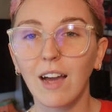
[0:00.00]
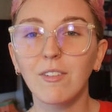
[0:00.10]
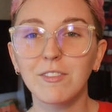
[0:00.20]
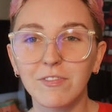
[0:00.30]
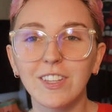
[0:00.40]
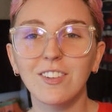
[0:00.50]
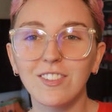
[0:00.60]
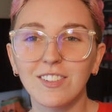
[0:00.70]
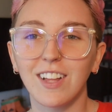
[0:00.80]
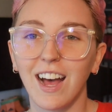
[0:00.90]
I would
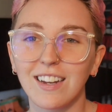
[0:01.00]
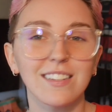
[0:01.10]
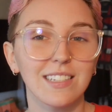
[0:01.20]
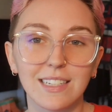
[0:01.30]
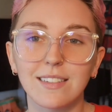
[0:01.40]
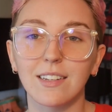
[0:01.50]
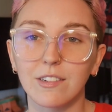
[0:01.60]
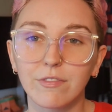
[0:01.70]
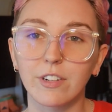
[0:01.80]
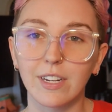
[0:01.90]
feel honestly
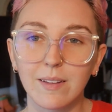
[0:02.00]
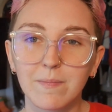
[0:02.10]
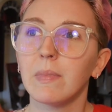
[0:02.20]
so free.